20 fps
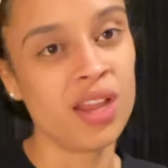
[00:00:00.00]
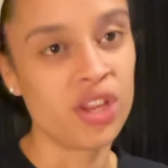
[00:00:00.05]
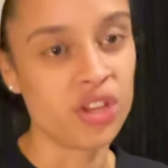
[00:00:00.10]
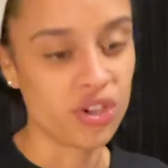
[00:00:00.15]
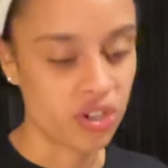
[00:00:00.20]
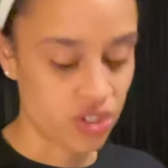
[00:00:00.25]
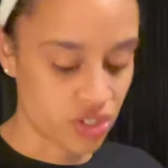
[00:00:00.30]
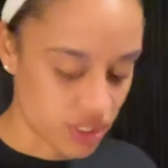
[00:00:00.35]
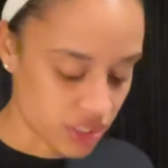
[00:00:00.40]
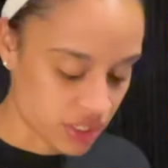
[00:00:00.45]

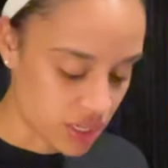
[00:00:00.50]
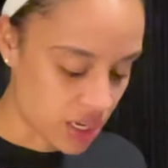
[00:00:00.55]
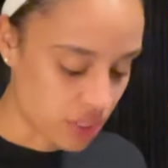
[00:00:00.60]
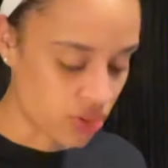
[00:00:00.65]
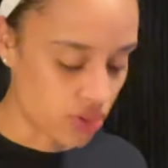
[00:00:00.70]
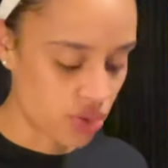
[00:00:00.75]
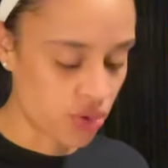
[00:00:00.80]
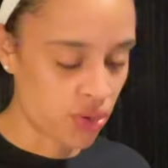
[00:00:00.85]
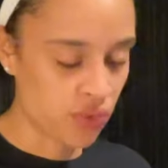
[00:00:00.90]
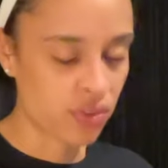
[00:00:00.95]
You're just like,
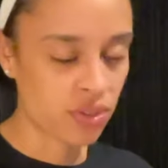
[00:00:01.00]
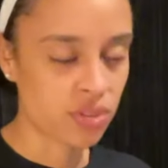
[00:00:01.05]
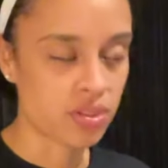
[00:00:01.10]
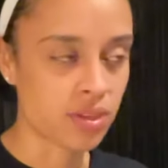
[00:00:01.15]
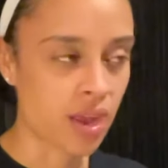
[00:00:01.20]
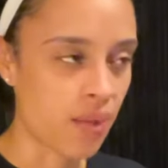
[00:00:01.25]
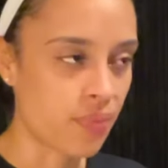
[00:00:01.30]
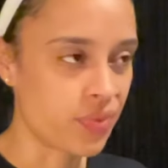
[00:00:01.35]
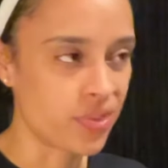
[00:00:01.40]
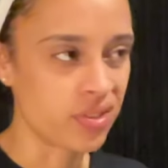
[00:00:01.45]
the universe
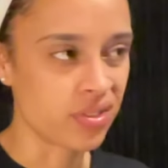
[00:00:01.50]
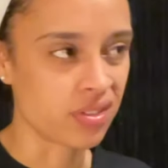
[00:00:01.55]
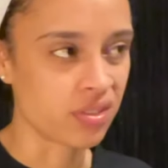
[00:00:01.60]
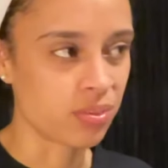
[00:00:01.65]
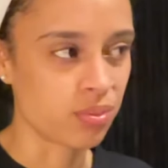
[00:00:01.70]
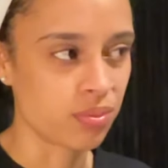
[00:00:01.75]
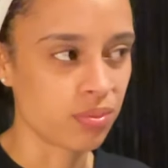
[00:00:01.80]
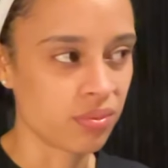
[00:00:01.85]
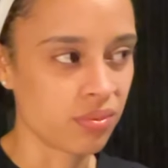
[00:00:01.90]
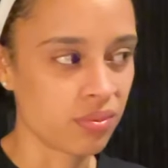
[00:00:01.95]
stopped this,
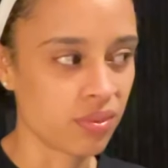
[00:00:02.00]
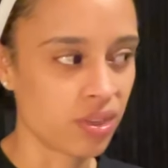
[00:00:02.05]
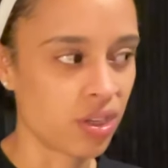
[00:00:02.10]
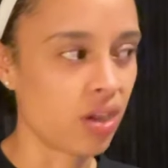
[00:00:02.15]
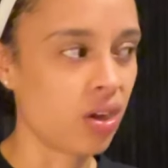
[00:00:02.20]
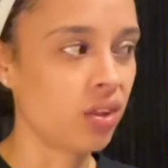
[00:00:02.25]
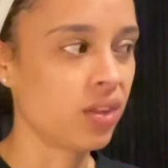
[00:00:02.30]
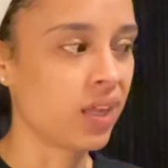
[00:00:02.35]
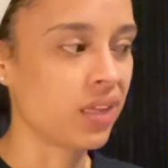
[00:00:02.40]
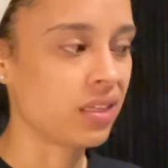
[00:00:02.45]
you
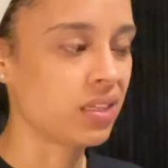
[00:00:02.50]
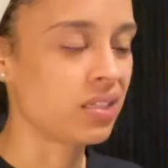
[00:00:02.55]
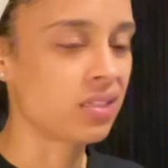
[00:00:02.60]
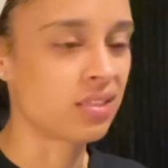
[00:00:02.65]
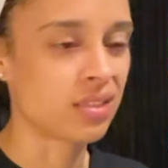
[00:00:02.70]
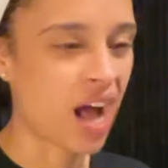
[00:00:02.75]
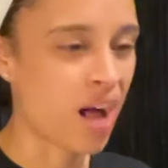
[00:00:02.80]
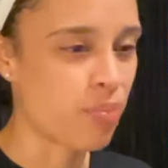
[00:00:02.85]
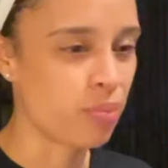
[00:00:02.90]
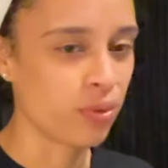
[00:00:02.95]
know, like this
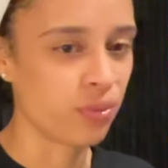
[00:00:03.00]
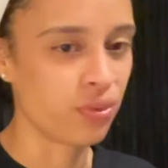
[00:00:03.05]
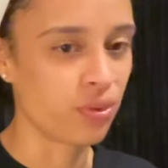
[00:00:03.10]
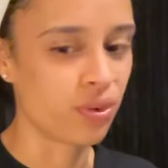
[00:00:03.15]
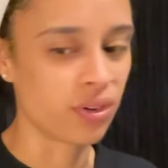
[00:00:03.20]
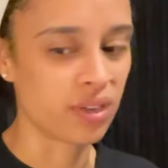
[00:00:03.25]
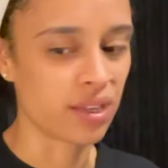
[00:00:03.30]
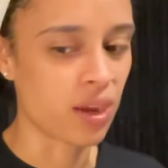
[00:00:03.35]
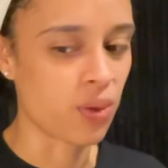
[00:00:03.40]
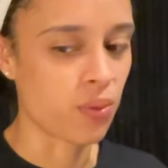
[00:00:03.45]
stopped
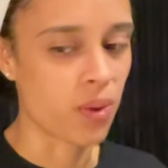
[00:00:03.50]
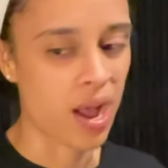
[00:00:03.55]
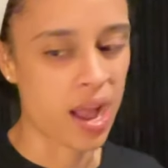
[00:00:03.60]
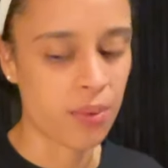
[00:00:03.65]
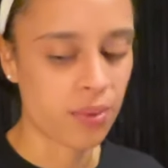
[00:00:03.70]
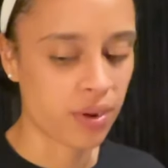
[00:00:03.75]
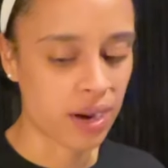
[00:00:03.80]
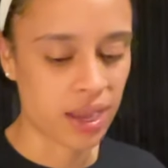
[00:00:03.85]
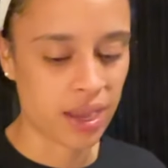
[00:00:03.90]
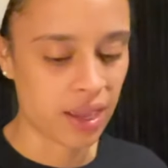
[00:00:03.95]
before. Like, why
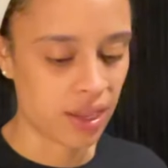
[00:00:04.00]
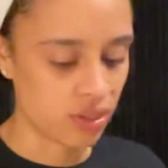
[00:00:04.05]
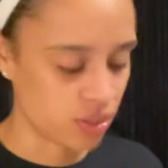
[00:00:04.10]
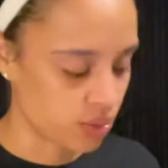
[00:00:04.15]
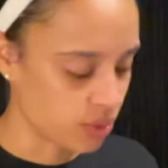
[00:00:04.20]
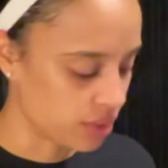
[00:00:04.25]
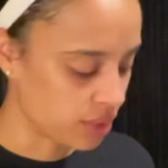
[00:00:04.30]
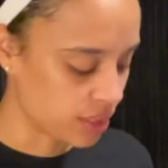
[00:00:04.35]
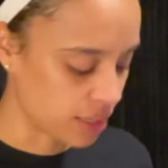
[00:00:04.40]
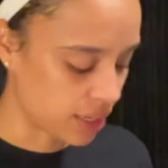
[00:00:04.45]
would I
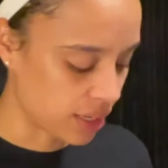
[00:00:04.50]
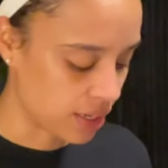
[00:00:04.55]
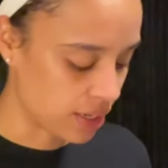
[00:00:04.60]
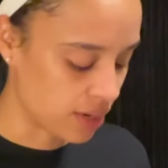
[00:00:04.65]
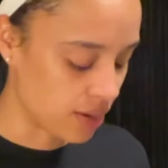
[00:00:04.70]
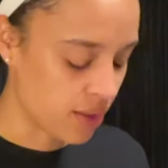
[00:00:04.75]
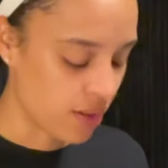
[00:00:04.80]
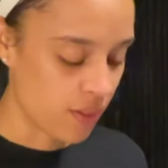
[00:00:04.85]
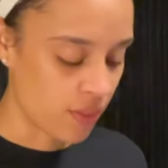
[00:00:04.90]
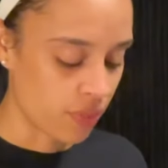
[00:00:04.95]
do it
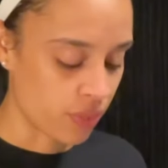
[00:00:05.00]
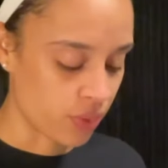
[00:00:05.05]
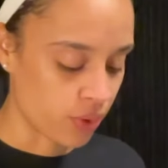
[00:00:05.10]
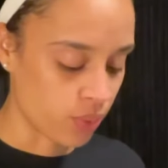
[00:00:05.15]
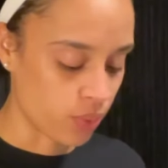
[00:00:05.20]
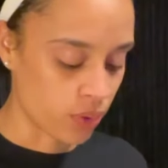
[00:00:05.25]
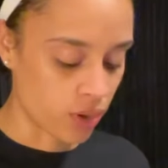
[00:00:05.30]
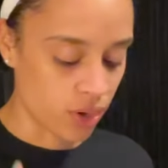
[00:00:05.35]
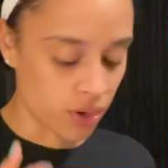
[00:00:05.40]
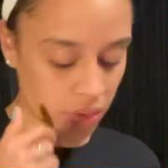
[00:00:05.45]
again? The
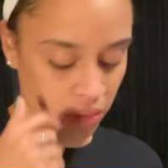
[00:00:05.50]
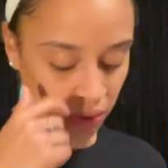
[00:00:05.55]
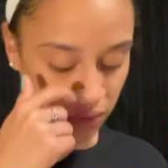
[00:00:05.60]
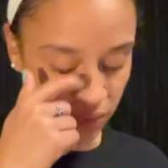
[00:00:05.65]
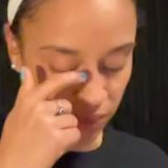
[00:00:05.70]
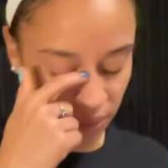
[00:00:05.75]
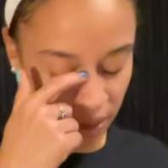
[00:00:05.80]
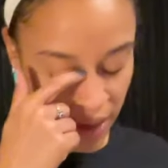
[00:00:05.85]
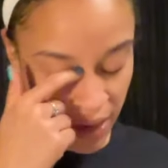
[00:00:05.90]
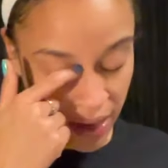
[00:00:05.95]

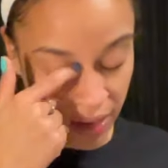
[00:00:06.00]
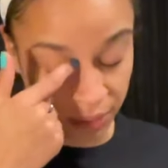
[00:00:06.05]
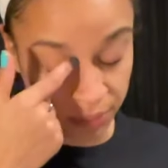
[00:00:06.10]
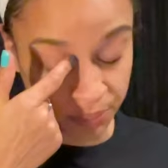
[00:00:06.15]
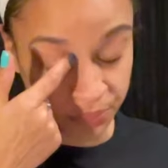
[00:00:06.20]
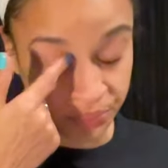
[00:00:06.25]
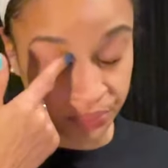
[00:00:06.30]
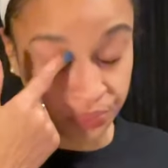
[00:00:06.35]
world. Wow.